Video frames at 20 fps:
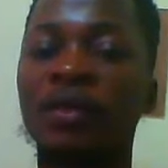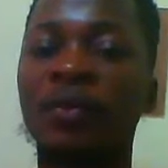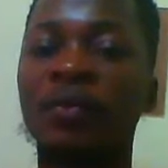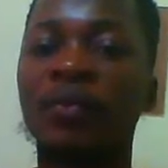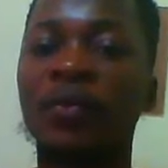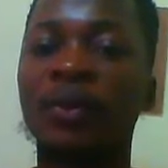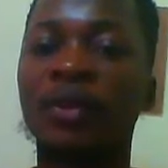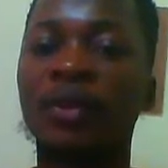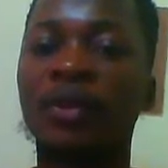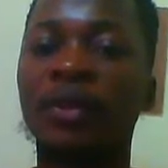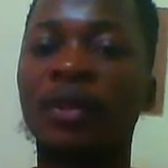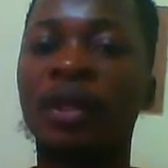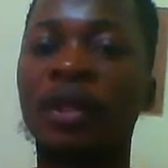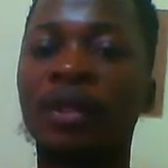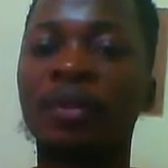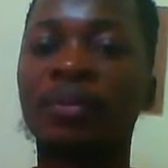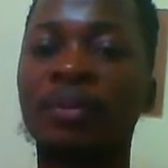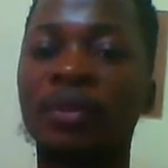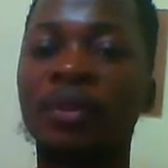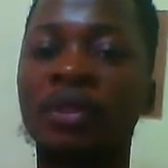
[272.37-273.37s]
will
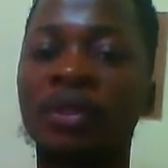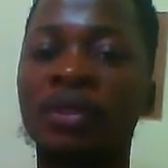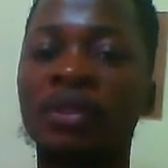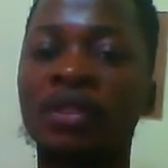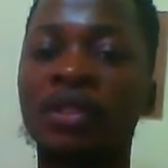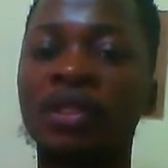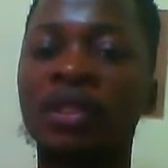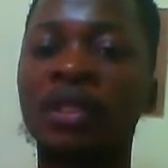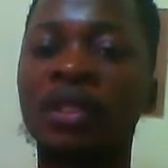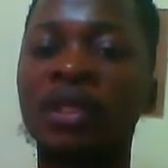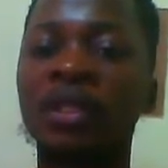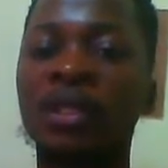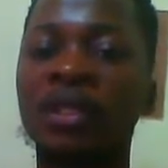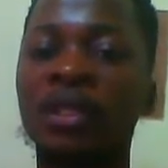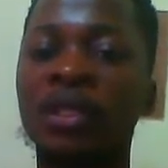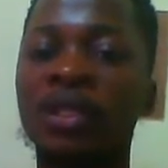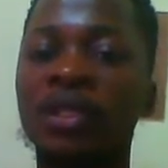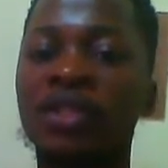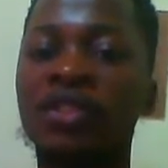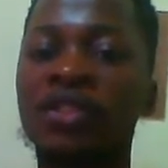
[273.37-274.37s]
help us
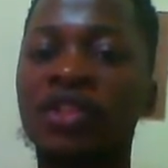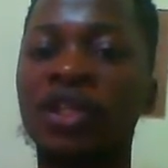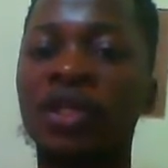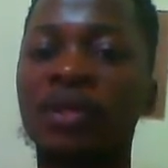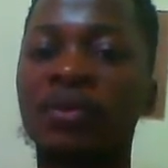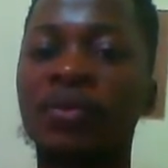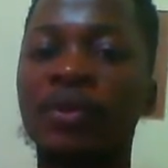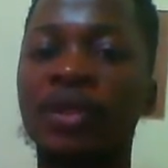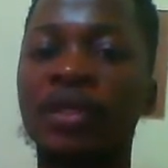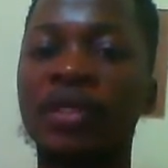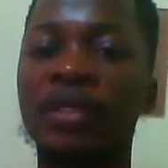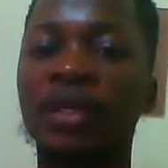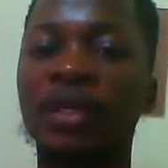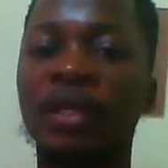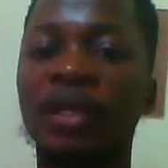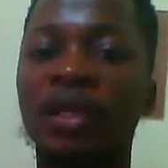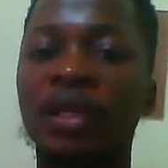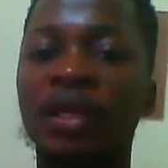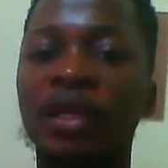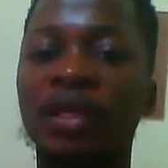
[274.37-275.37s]
in generating
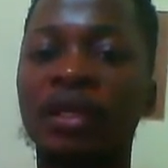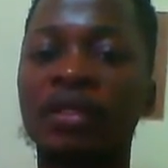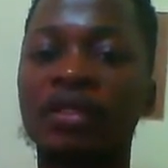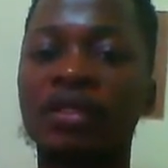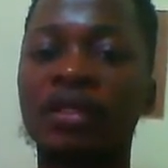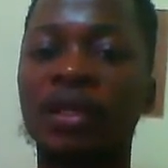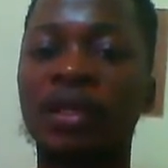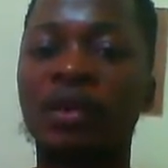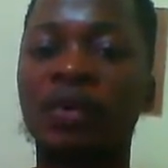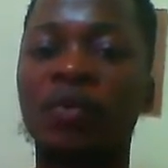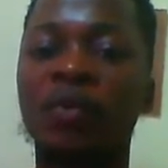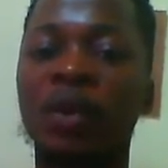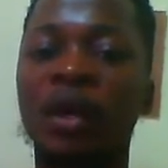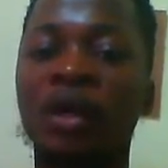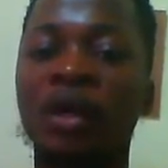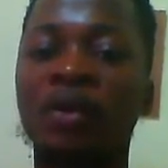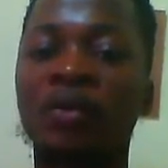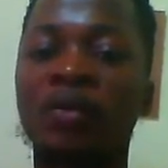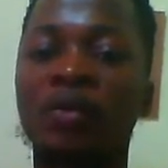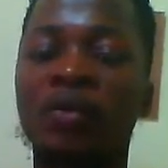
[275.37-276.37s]
the X and Y
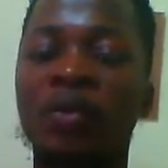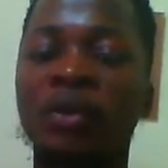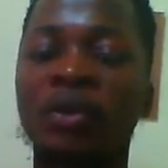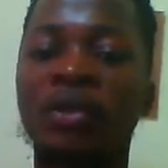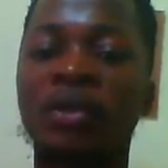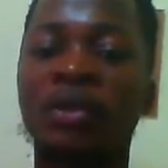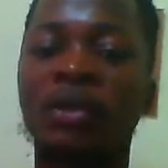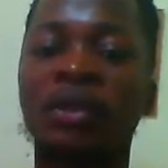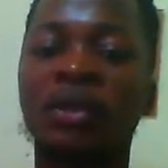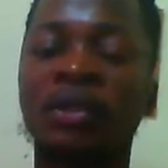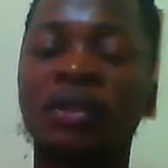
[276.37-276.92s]
coordinate.